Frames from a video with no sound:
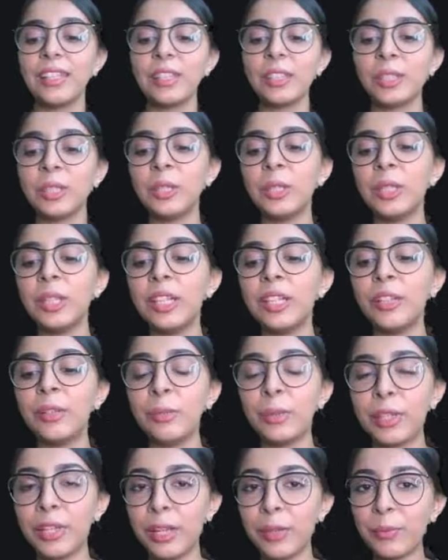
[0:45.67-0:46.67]
so
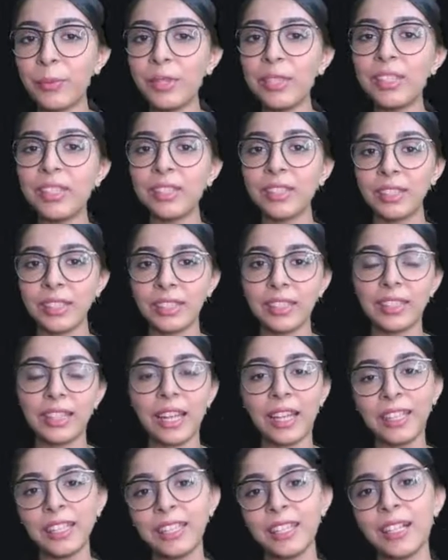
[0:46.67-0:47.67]
when I was in
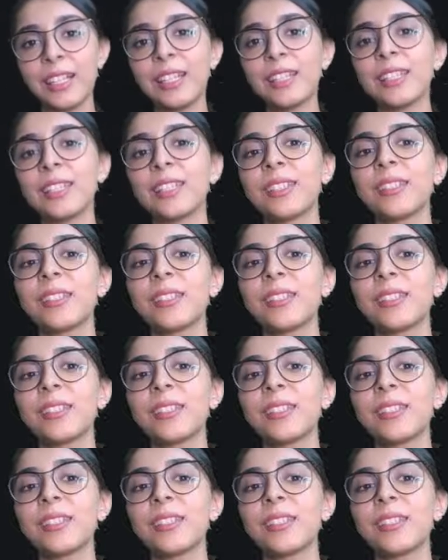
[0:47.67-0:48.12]
ninth class,